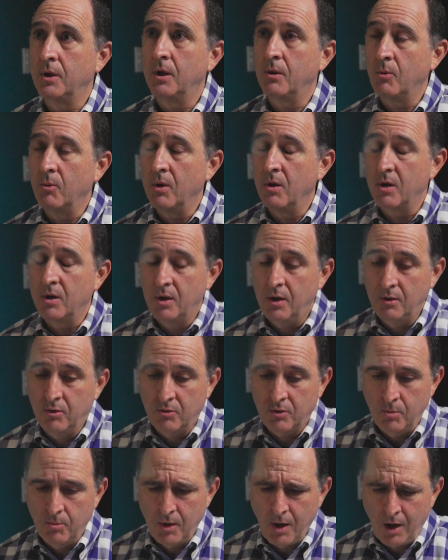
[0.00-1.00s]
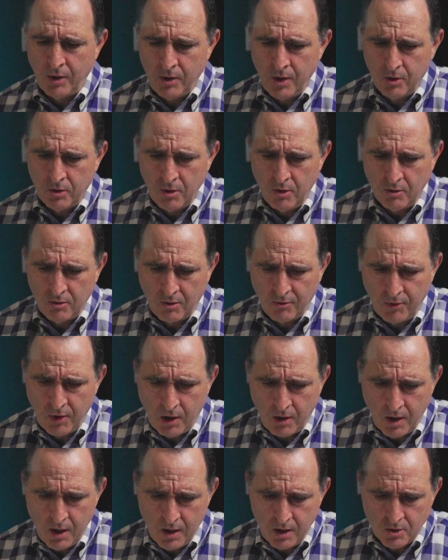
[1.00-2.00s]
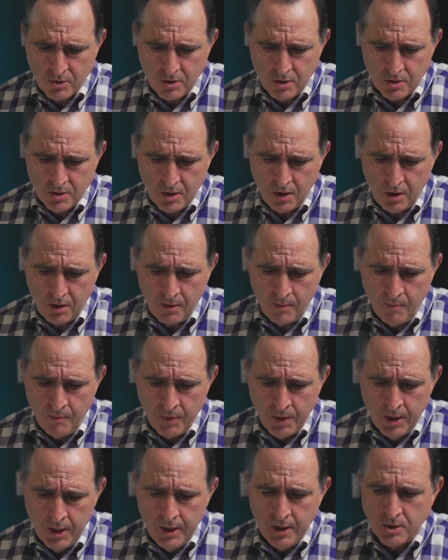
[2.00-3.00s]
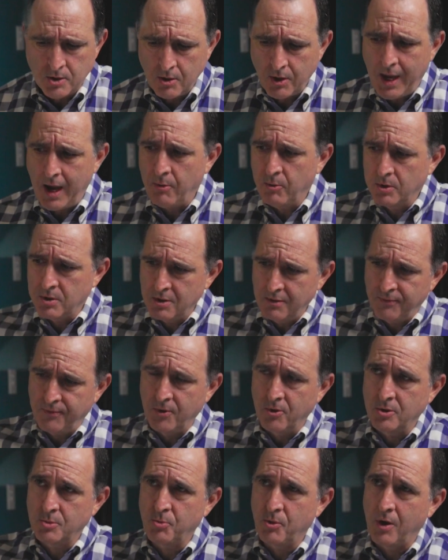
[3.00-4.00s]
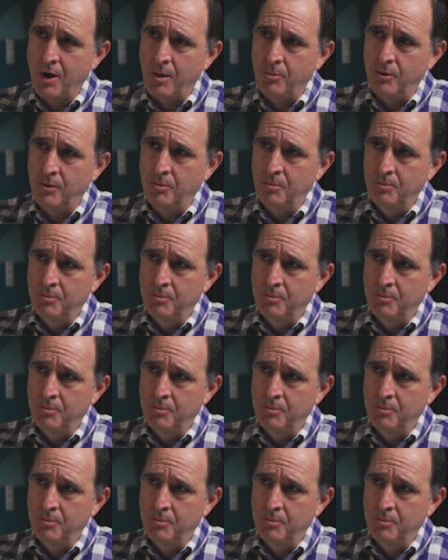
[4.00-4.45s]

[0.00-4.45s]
it where it needs to be. I think those are very interesting. So that was the first problem.